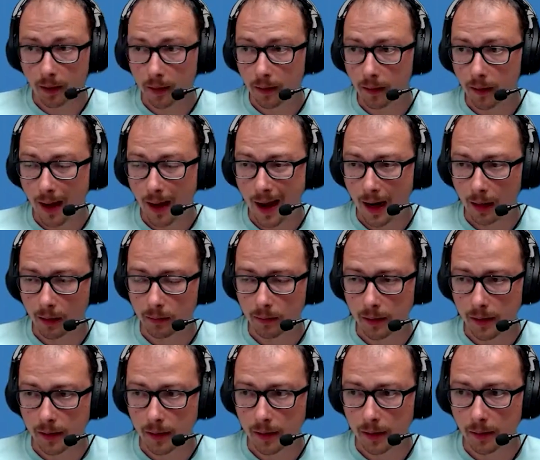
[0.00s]
in
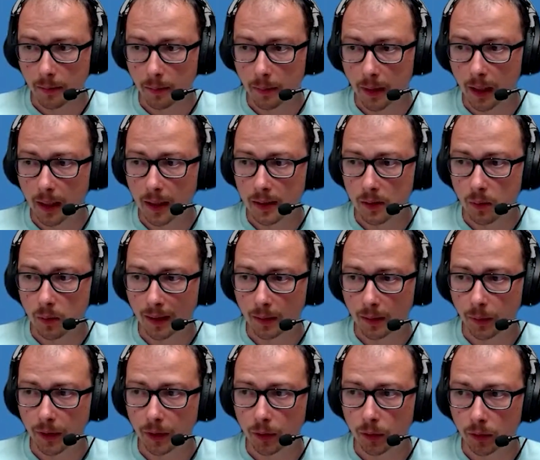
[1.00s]
accuracy, because
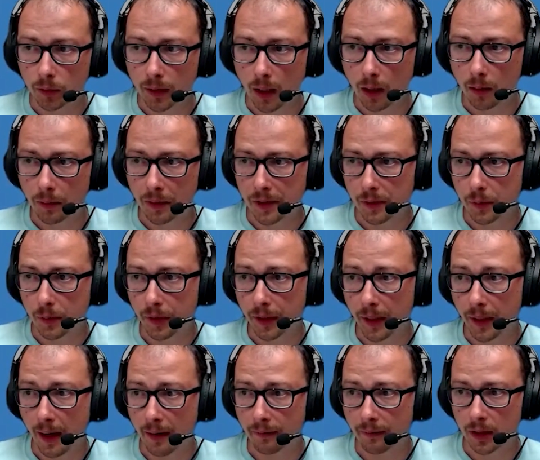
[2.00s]
what we do now is we
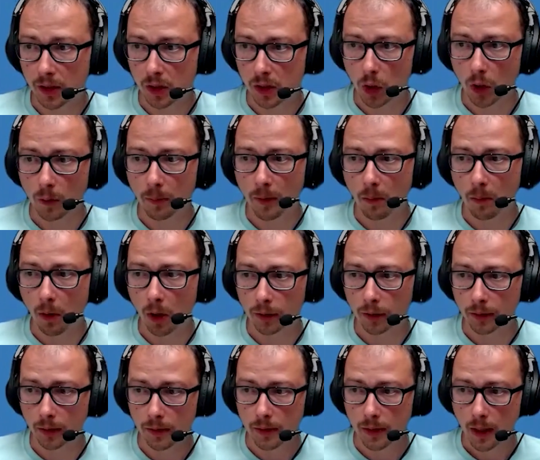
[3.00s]
have these global
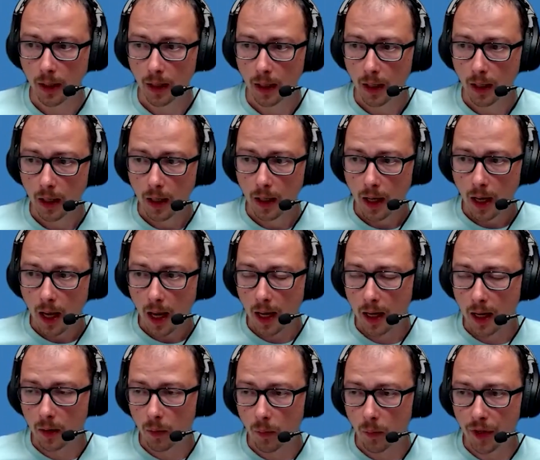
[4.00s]
models,
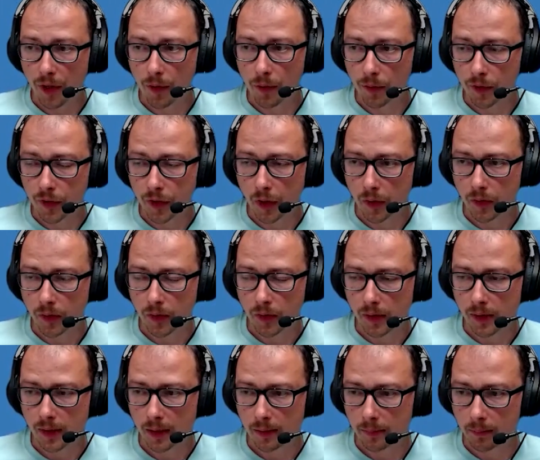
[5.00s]
and we use also
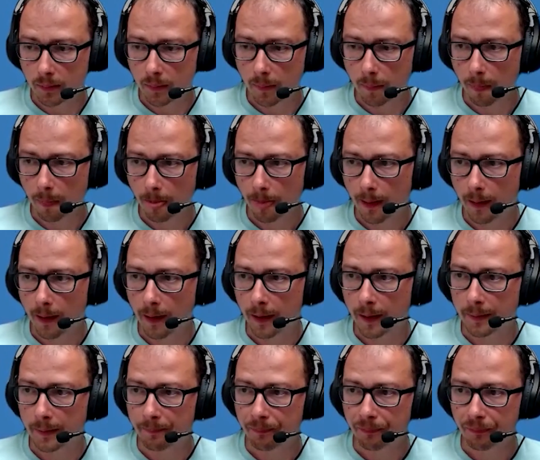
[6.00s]
some
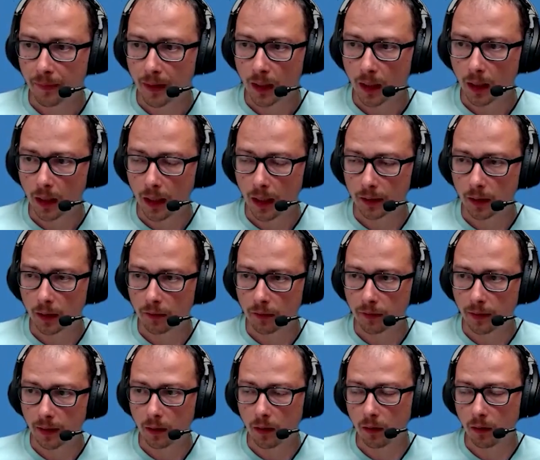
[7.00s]
kind
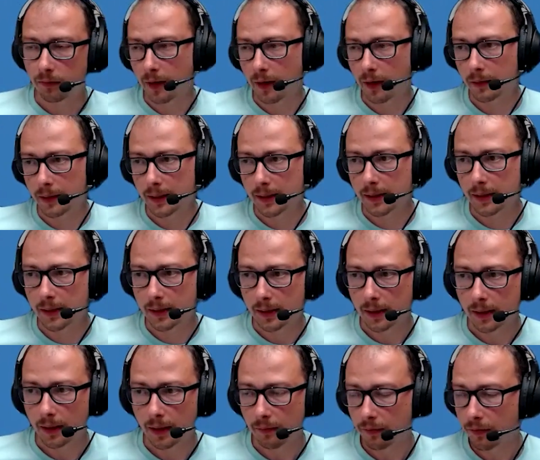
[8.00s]
of covariates
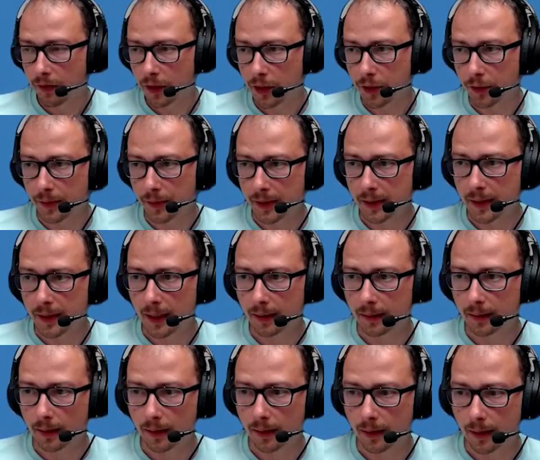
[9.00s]
features that
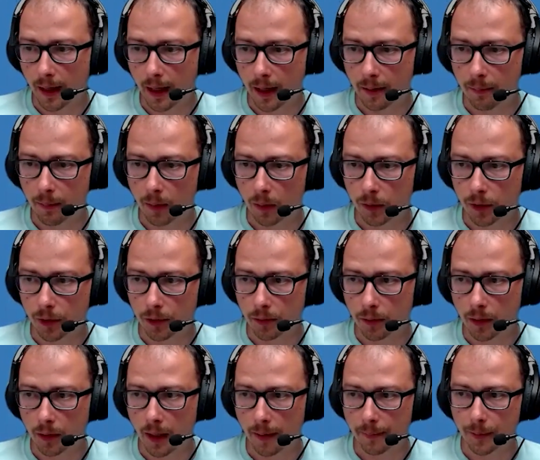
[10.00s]
are able
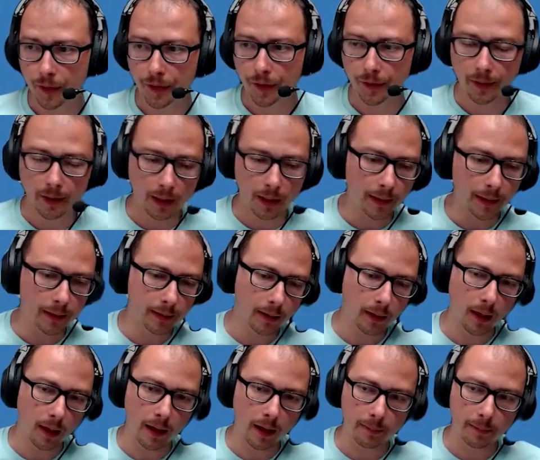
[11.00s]
to capture like
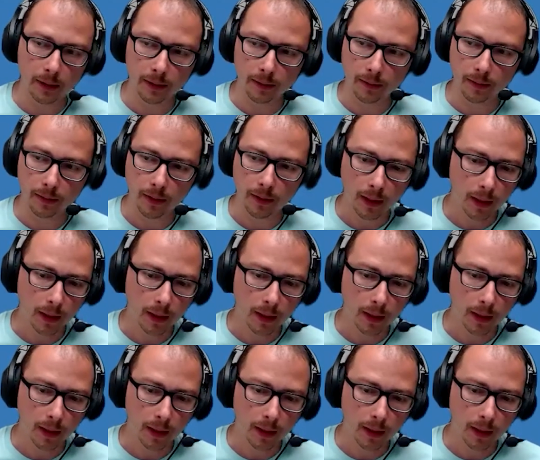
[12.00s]
climate